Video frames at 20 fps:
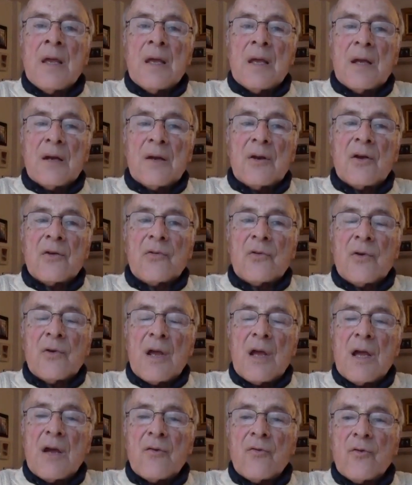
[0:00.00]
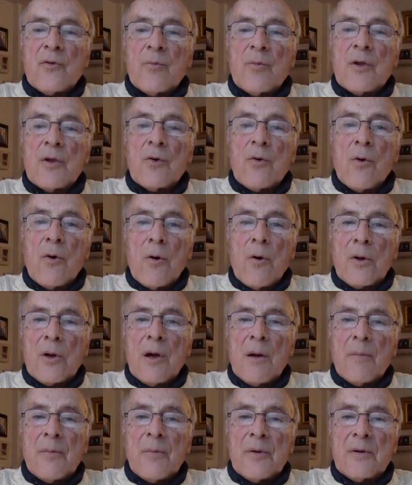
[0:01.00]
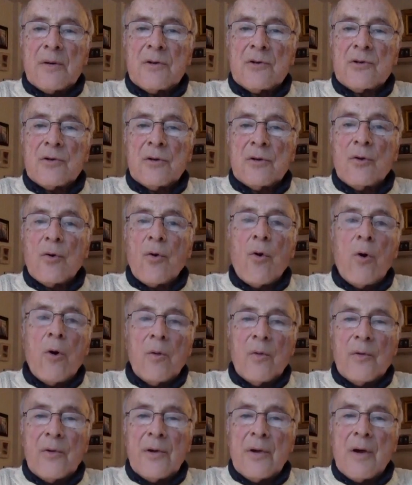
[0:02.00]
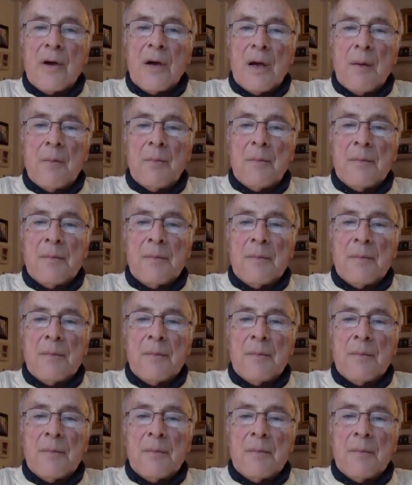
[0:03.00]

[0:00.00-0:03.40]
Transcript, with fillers: It doesn't have to be all competition all the time.